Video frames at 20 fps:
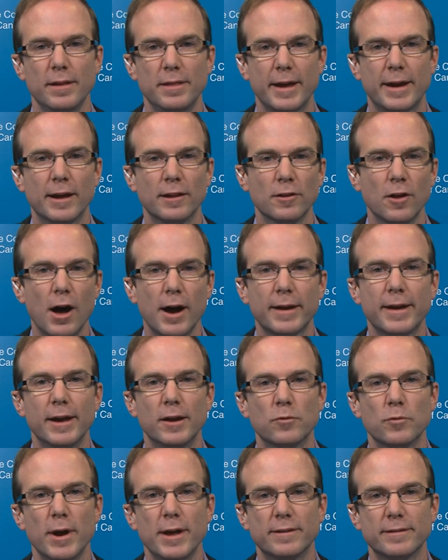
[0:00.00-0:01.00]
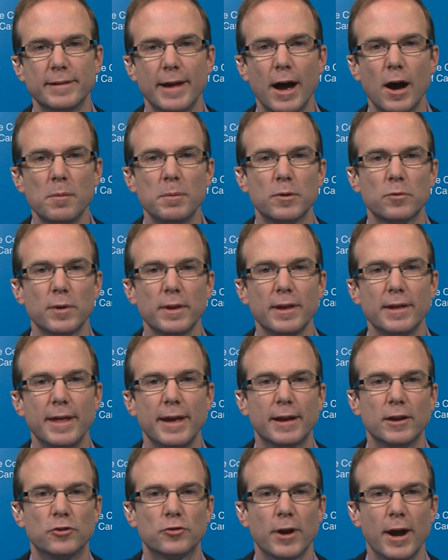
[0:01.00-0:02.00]
they can lock in rates now, but really
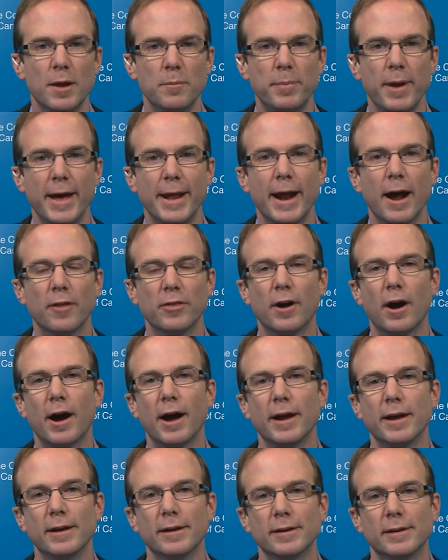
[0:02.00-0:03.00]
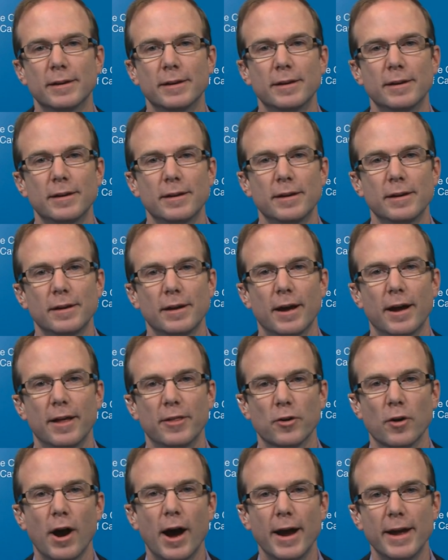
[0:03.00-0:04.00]
they can try and pay down the high, uh,
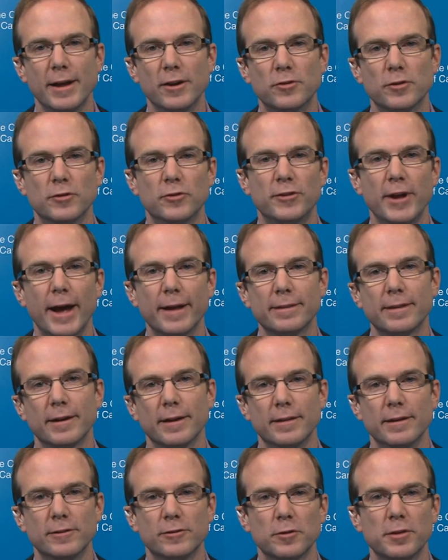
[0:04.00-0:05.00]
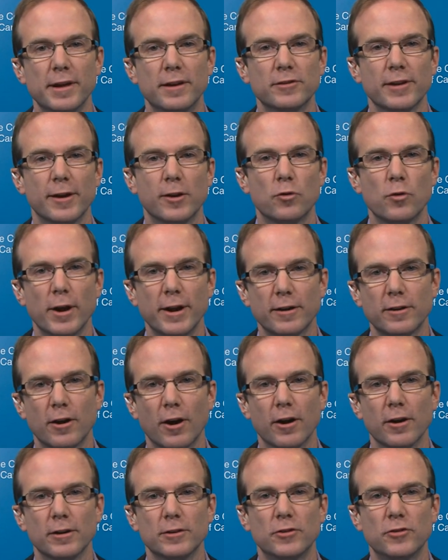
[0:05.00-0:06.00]
their high interest debt. Uh, these are things like credit
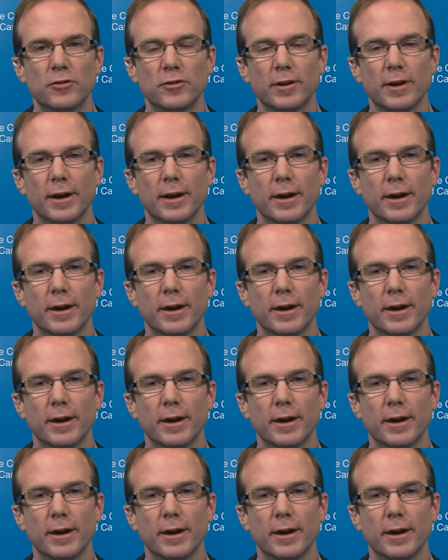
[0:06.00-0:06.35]
cards,